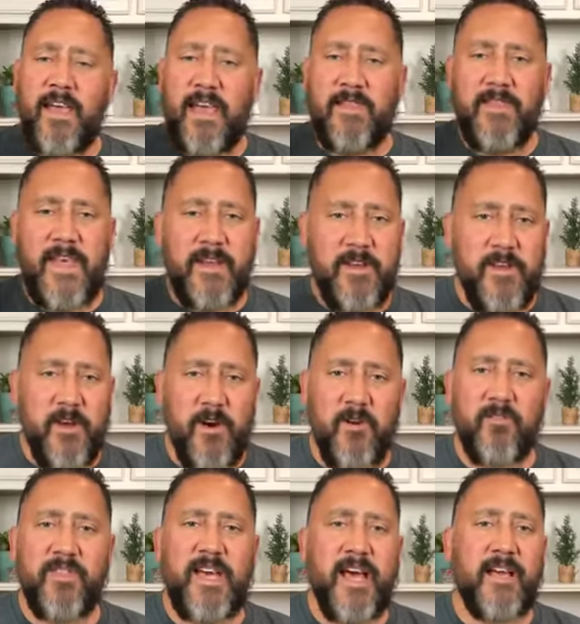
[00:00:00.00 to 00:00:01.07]
and they
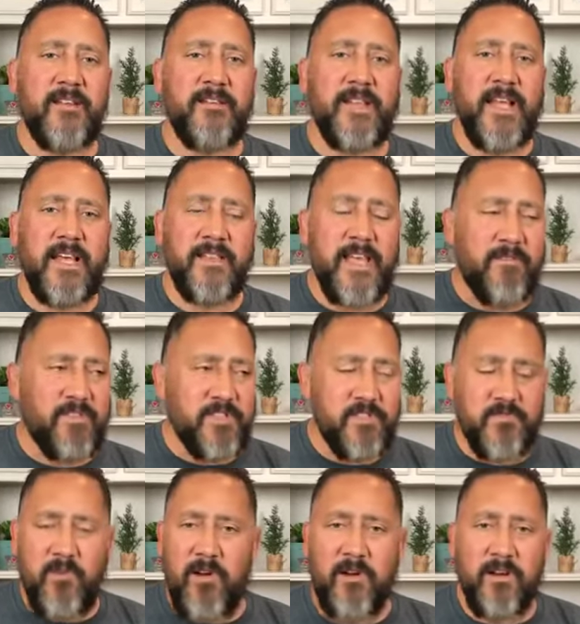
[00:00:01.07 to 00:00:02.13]
know that that they have a
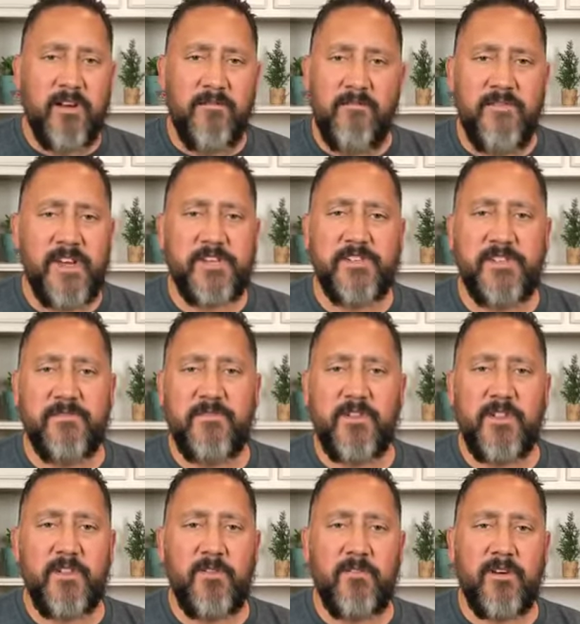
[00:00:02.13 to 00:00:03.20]
strong conviction for
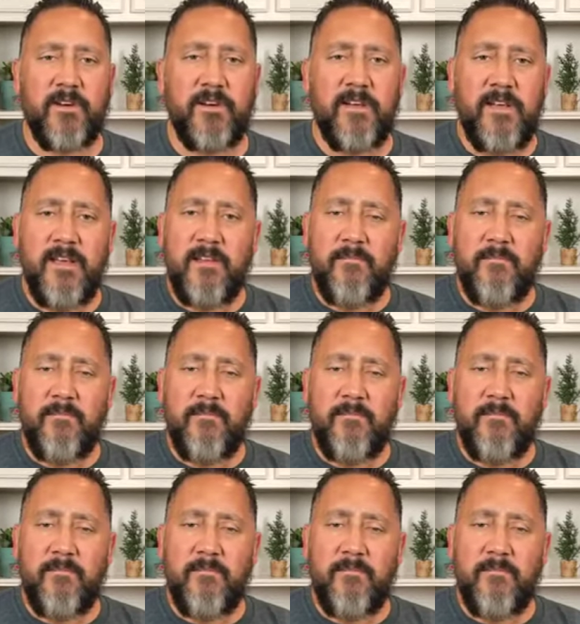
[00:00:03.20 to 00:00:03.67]
the Lord.